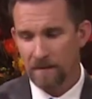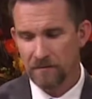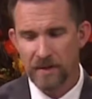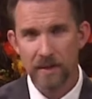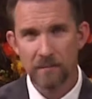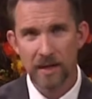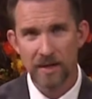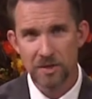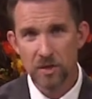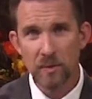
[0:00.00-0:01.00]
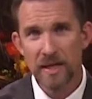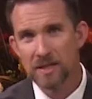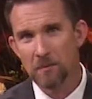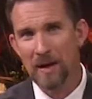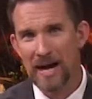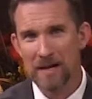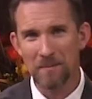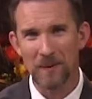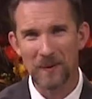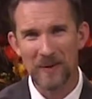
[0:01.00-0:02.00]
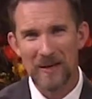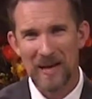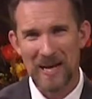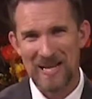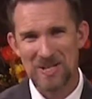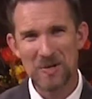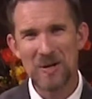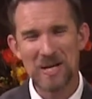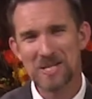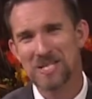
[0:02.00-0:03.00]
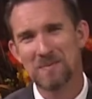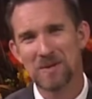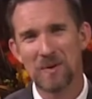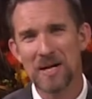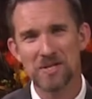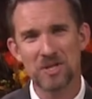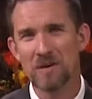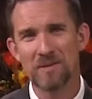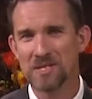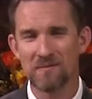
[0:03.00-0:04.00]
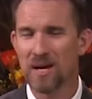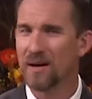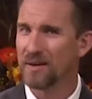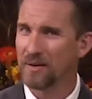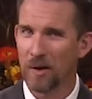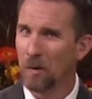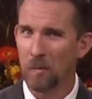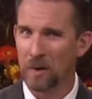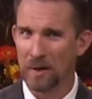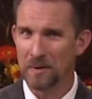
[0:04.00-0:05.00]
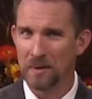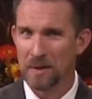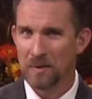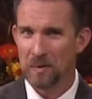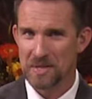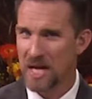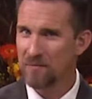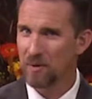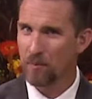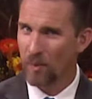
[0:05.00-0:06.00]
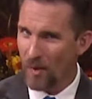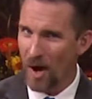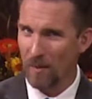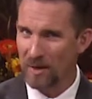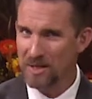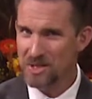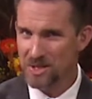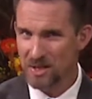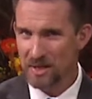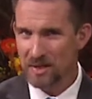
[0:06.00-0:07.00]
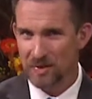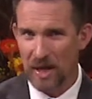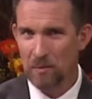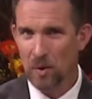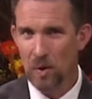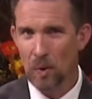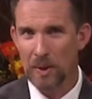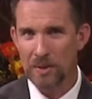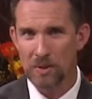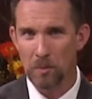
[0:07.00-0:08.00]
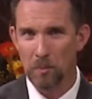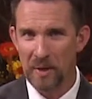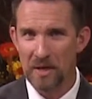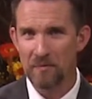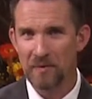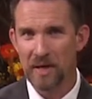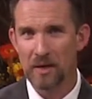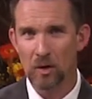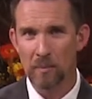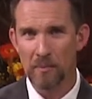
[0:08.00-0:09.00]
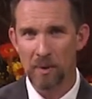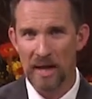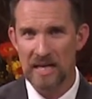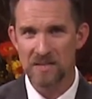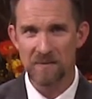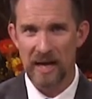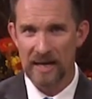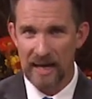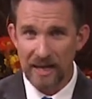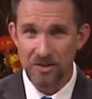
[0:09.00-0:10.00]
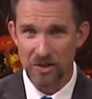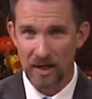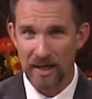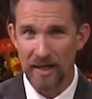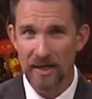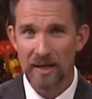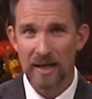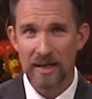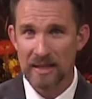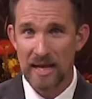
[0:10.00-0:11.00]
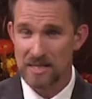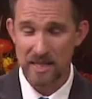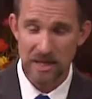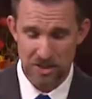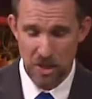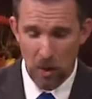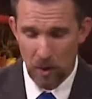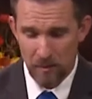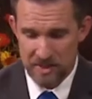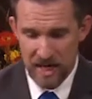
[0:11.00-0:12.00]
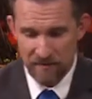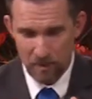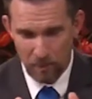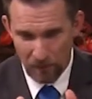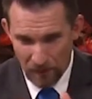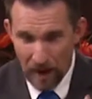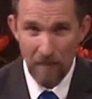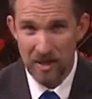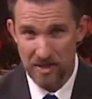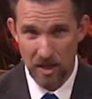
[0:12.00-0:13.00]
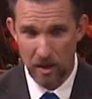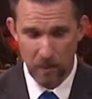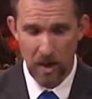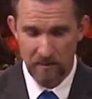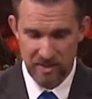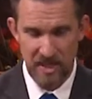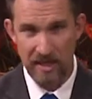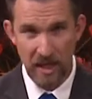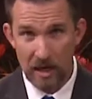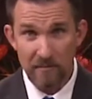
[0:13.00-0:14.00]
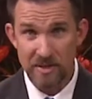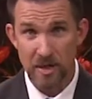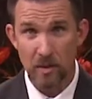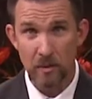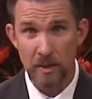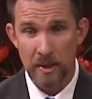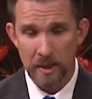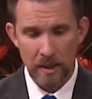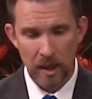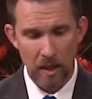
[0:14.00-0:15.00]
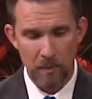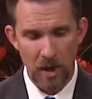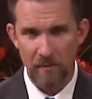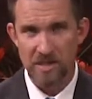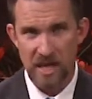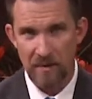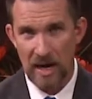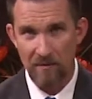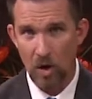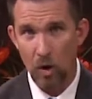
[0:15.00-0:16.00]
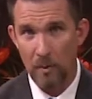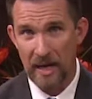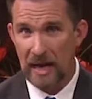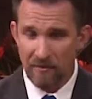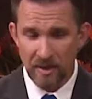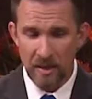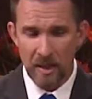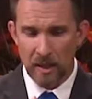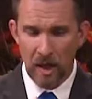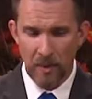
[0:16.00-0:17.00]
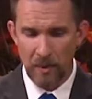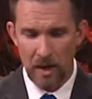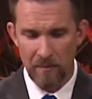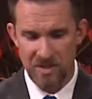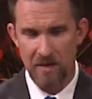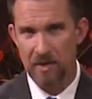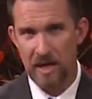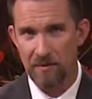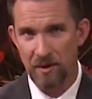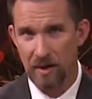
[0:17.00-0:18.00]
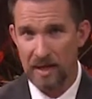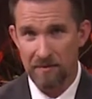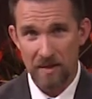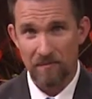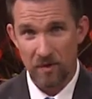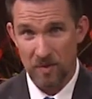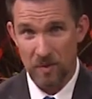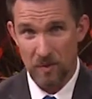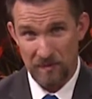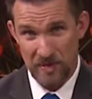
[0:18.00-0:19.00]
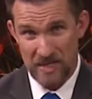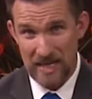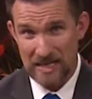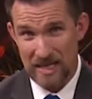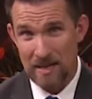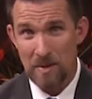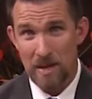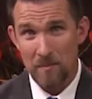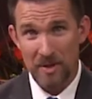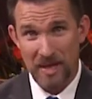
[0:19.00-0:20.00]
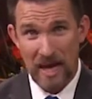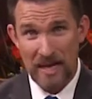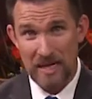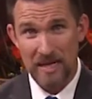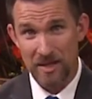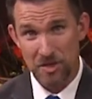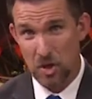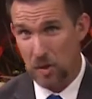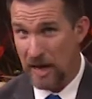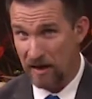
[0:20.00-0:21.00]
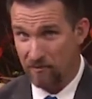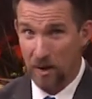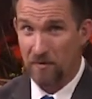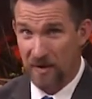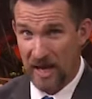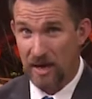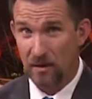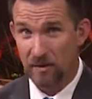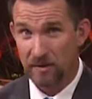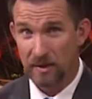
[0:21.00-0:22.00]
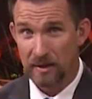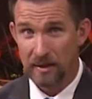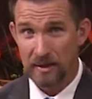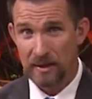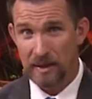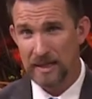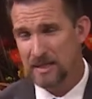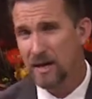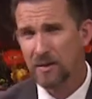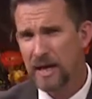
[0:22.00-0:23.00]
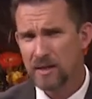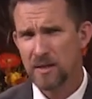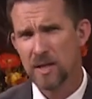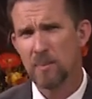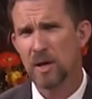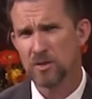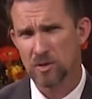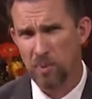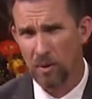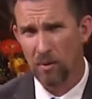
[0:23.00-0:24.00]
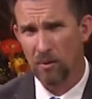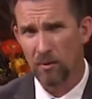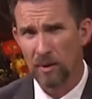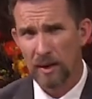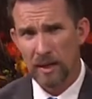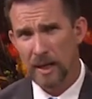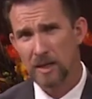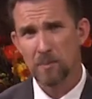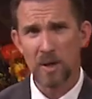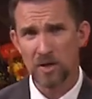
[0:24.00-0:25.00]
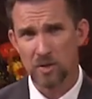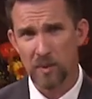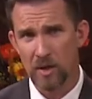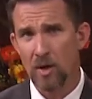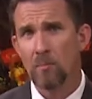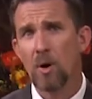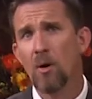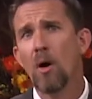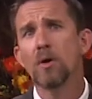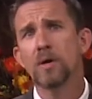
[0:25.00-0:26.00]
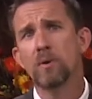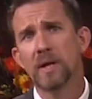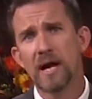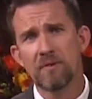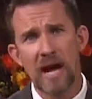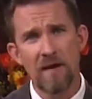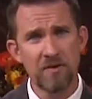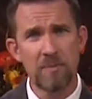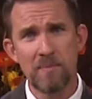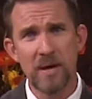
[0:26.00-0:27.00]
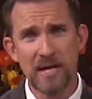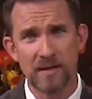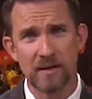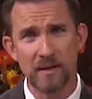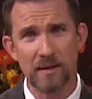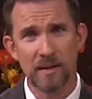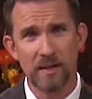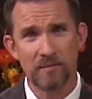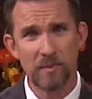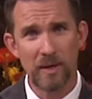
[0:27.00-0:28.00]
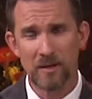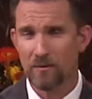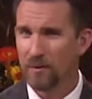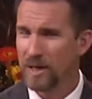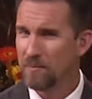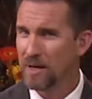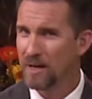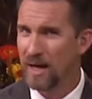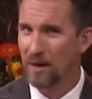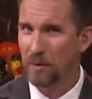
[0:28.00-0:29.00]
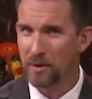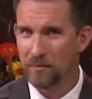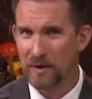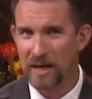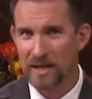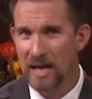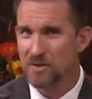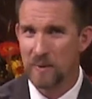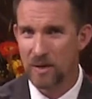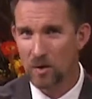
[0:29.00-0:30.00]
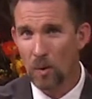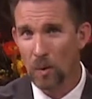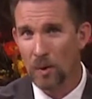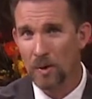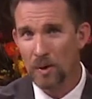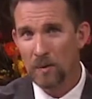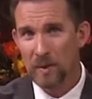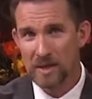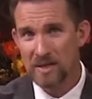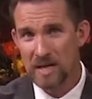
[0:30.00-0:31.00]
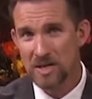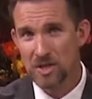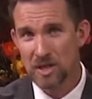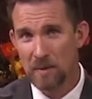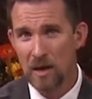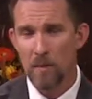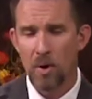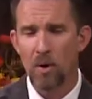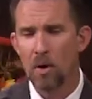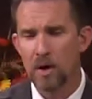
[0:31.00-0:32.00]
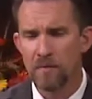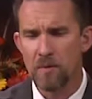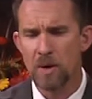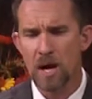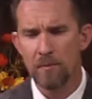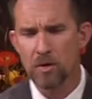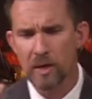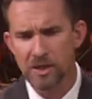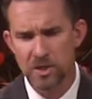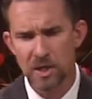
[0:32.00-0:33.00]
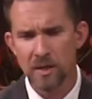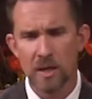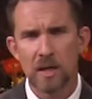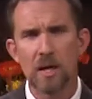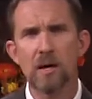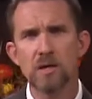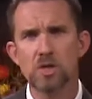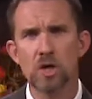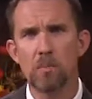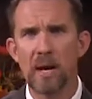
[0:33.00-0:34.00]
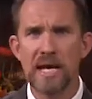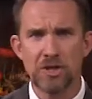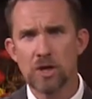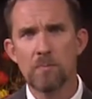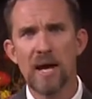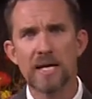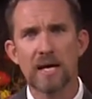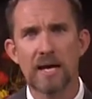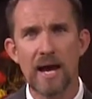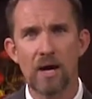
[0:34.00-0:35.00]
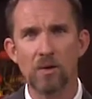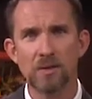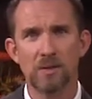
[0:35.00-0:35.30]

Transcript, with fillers: Friend, as you read the Bible and as you look at some of the great servants of God, no one was ever promised they were going to benefit or be blessed financially in that sense. No one was ever promised. God promised to take care of His own. God promised they would have a home in heaven. God promised He would never leave them for, nor forsake them. But the idea that you're going to have perfect health, hey, tell that to the Apostle Paul and the Apostle Peter. Paul, you will never have beaten forbidden. Wait a minute now. We don't find that to be in accord with the teaching of the Bible. Paul, if you become a Christian, God's going to bless your bank account.